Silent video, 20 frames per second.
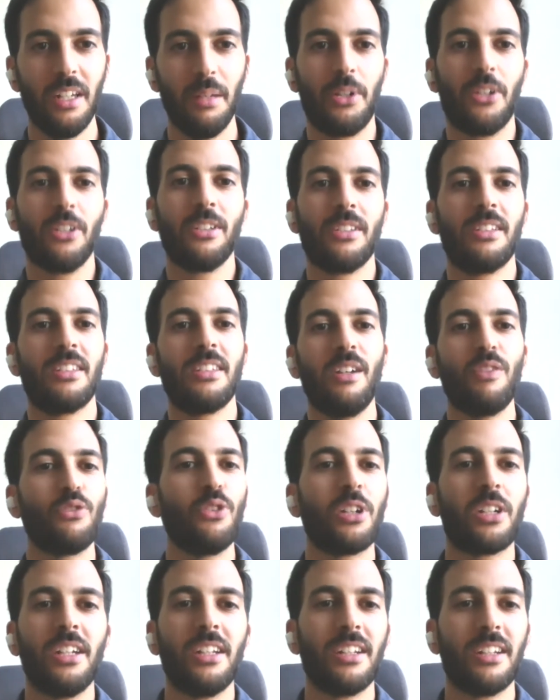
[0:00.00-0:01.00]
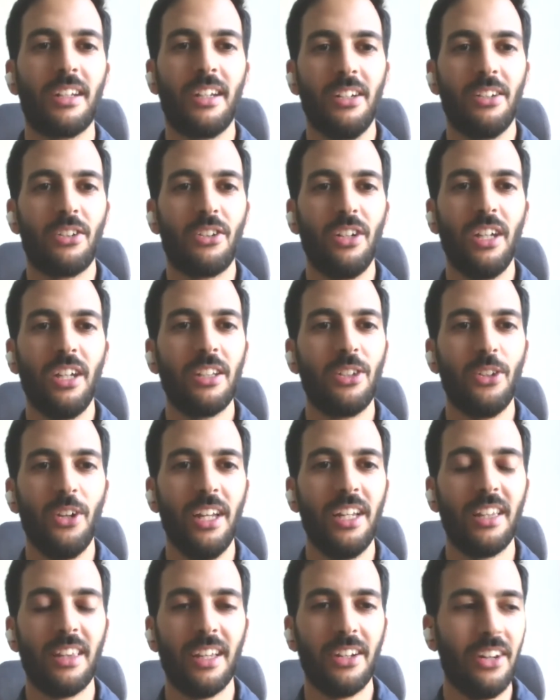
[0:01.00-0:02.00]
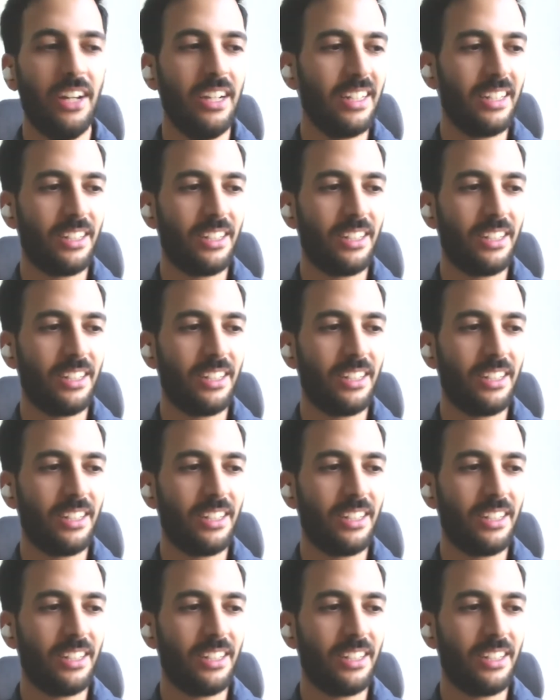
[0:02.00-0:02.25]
because the software can create you anything, right?